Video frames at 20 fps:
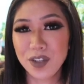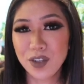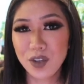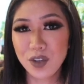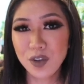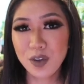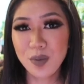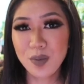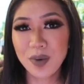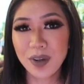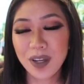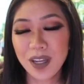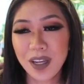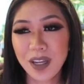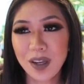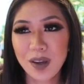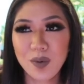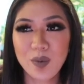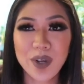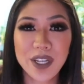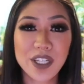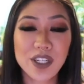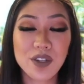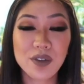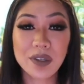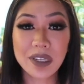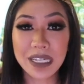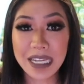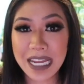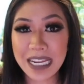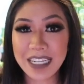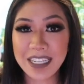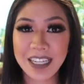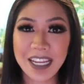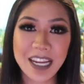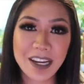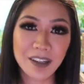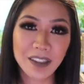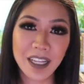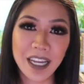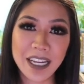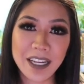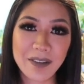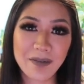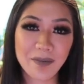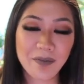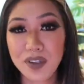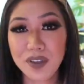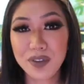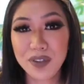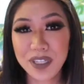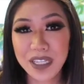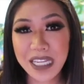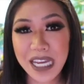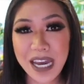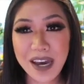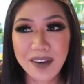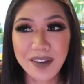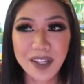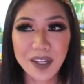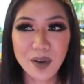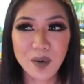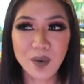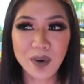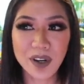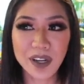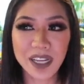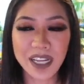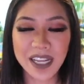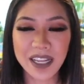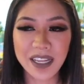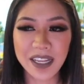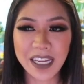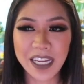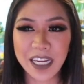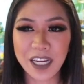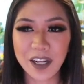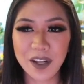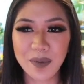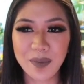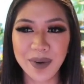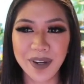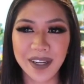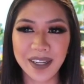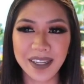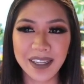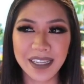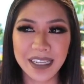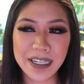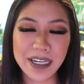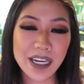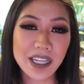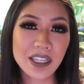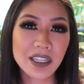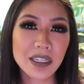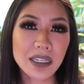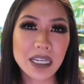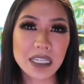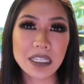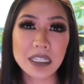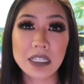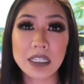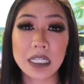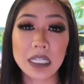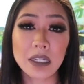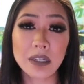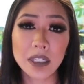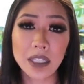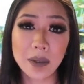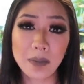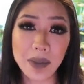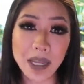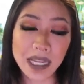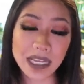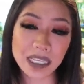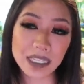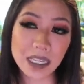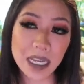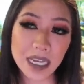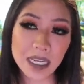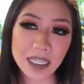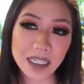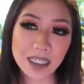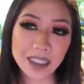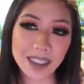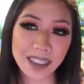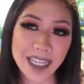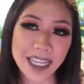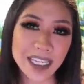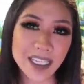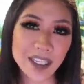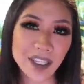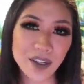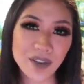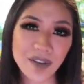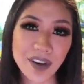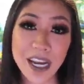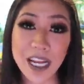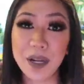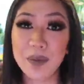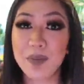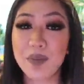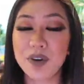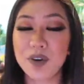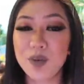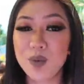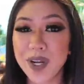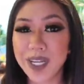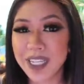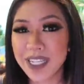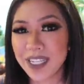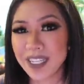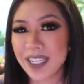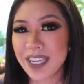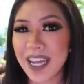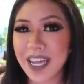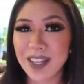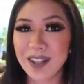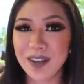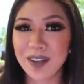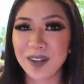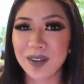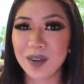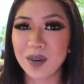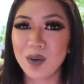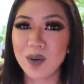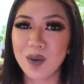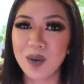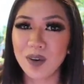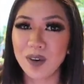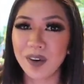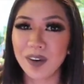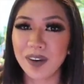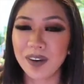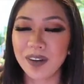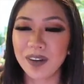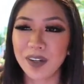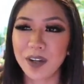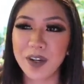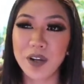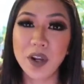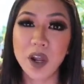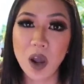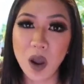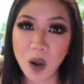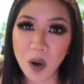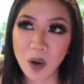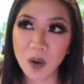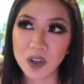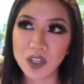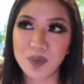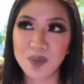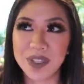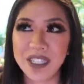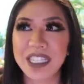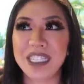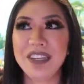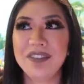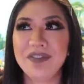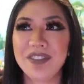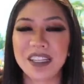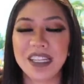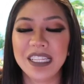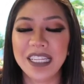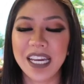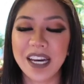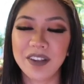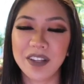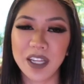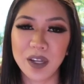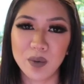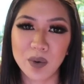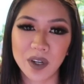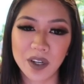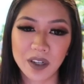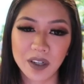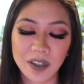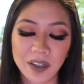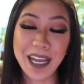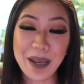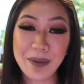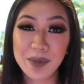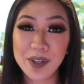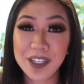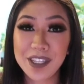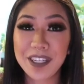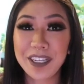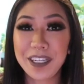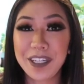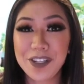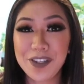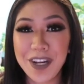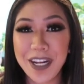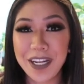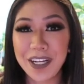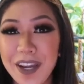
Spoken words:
tube which you connect to airline. You see how they're working here, but it doesn't necessarily make sense unless you kind of put one together or know specifically how they work. I'm just gonna try